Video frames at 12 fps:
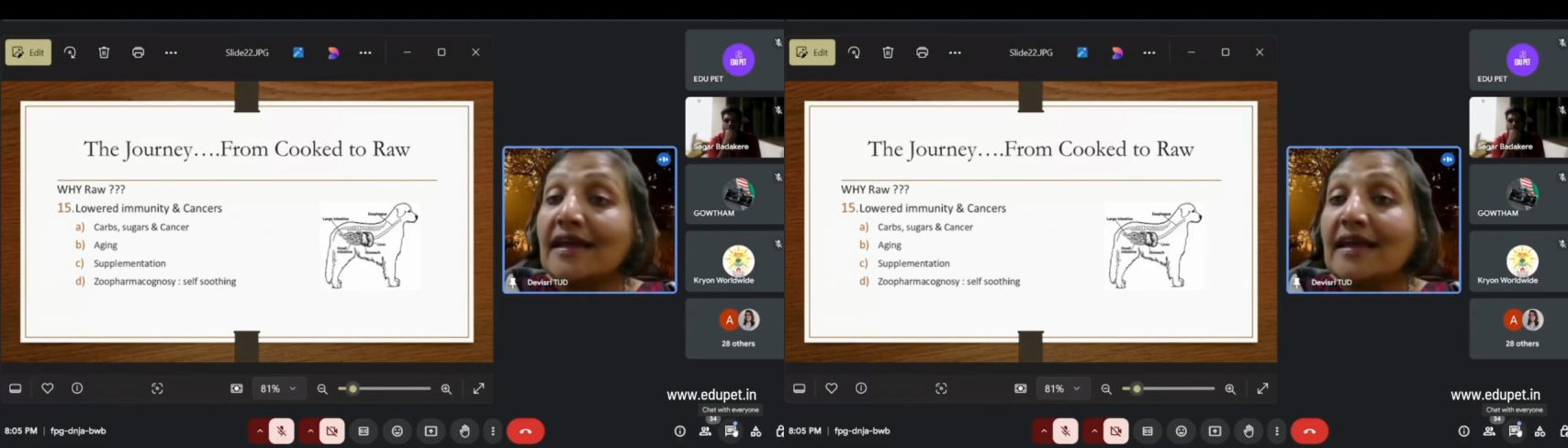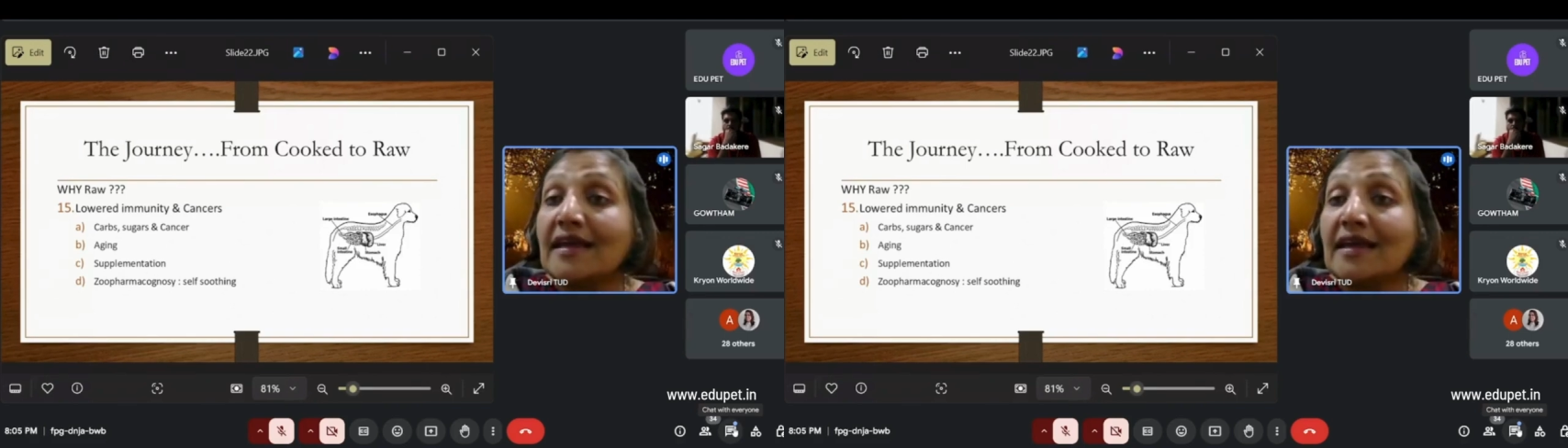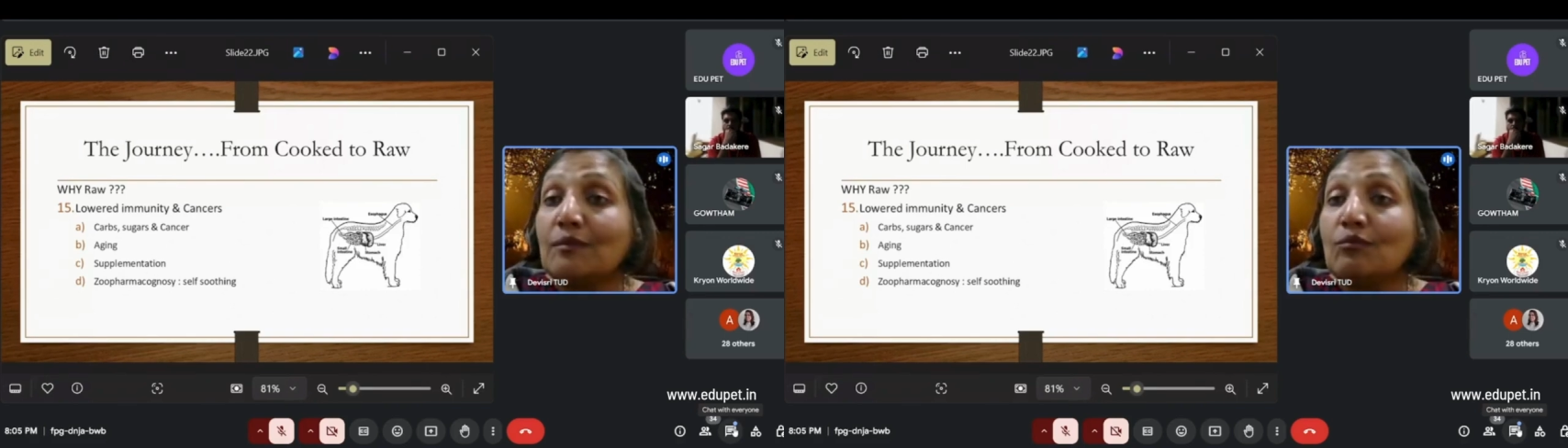
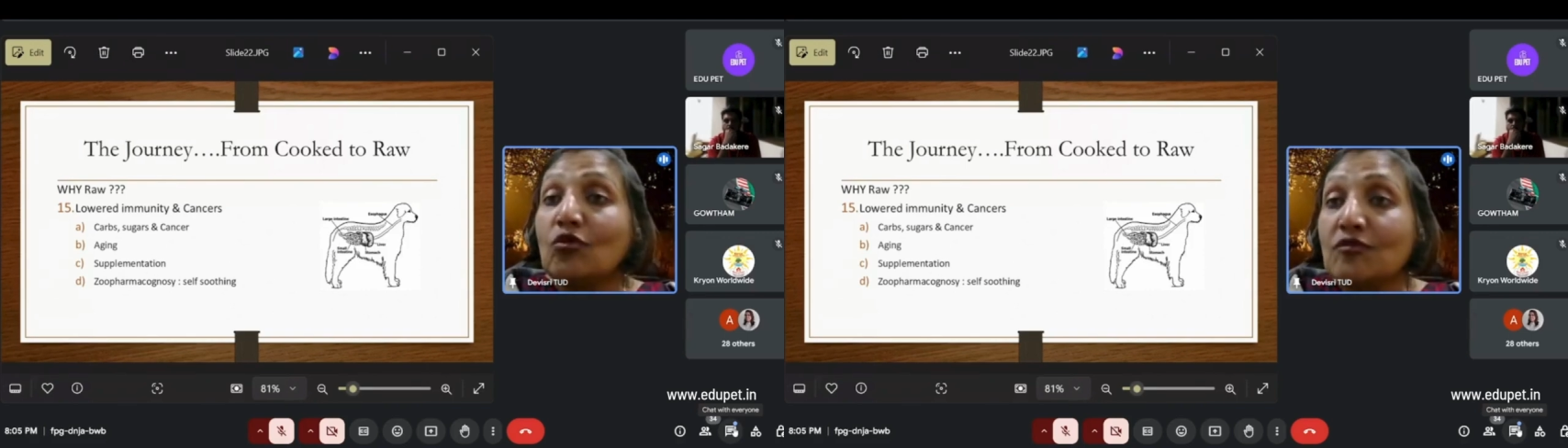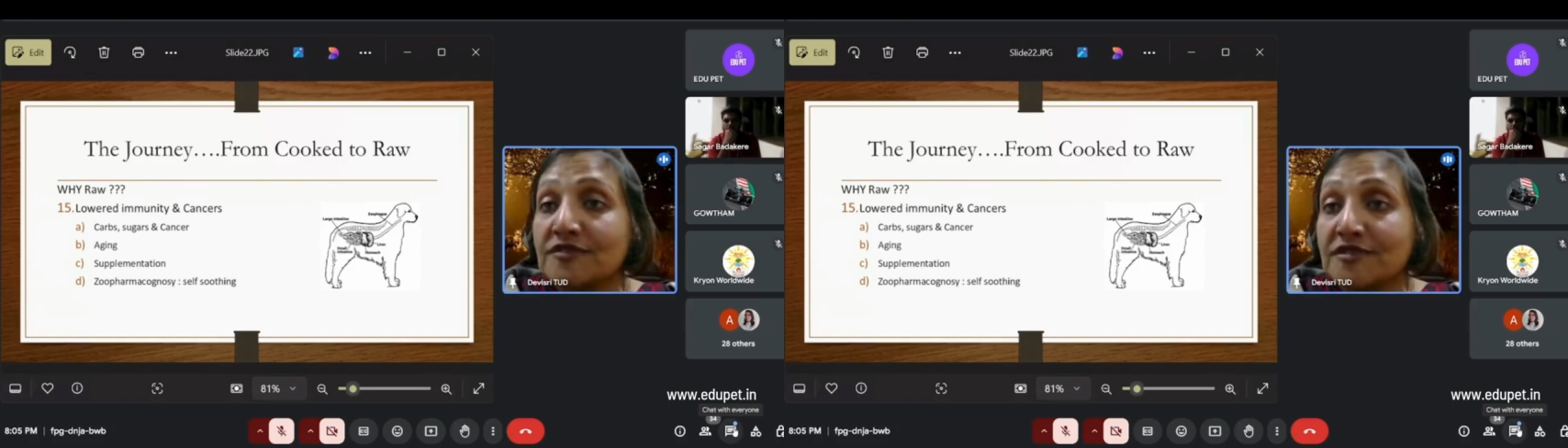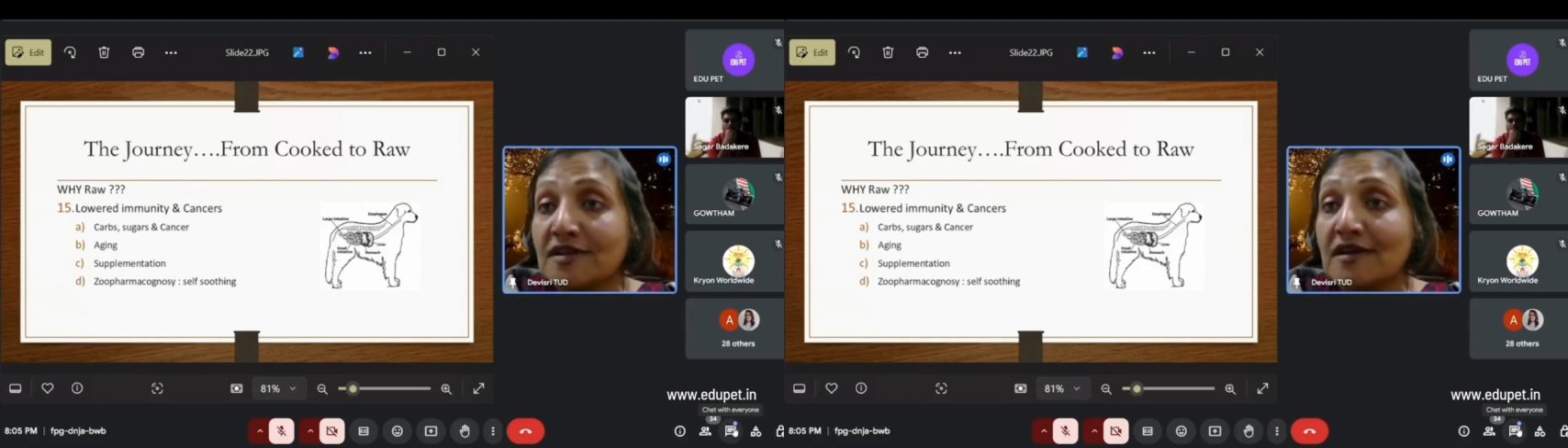
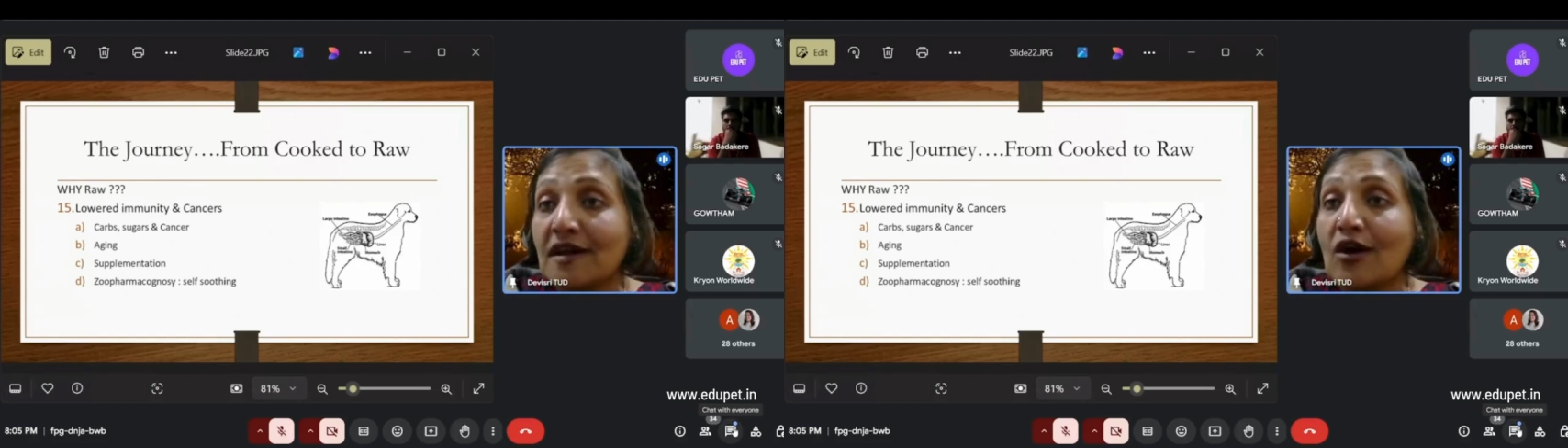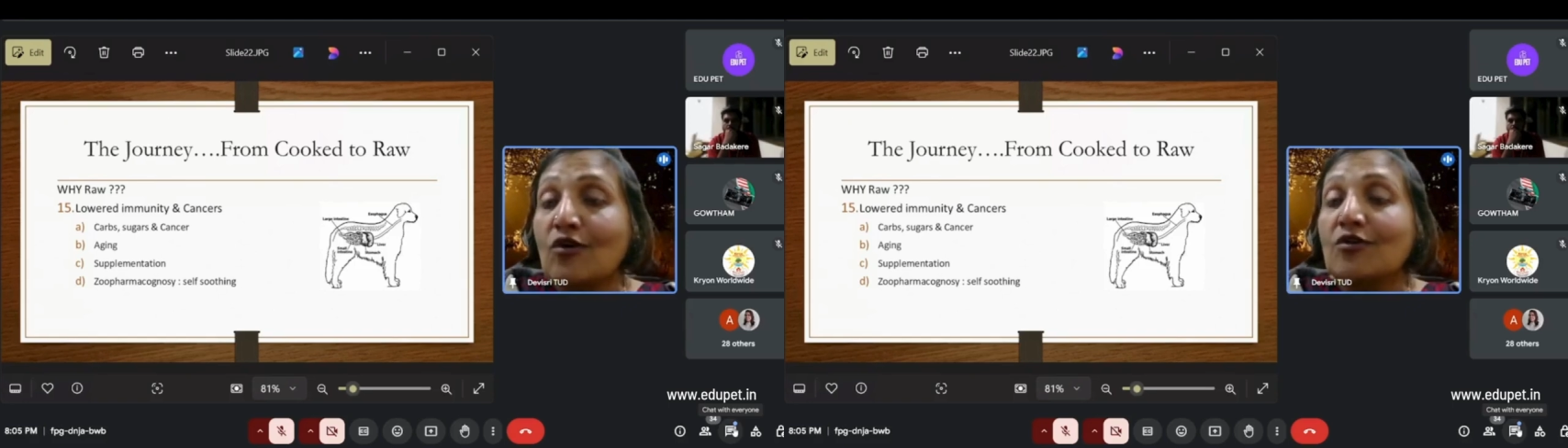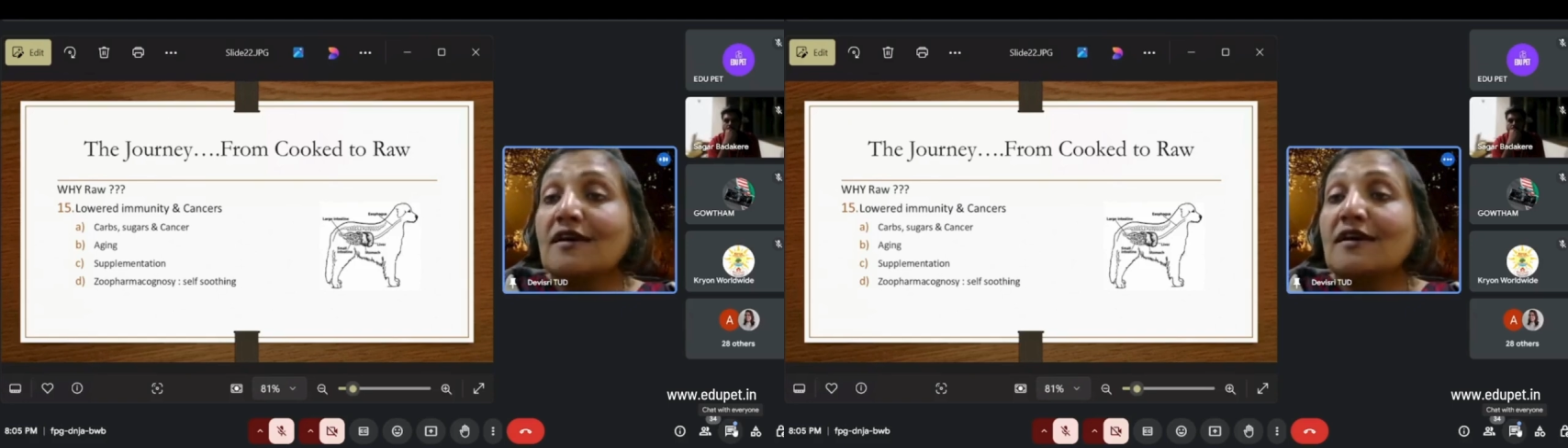moves
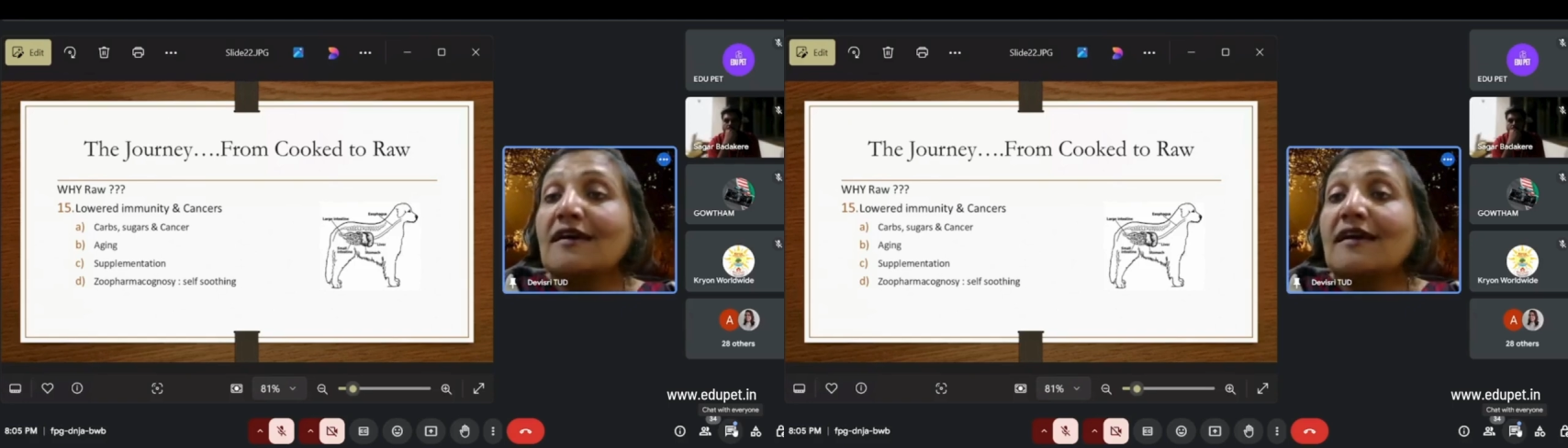around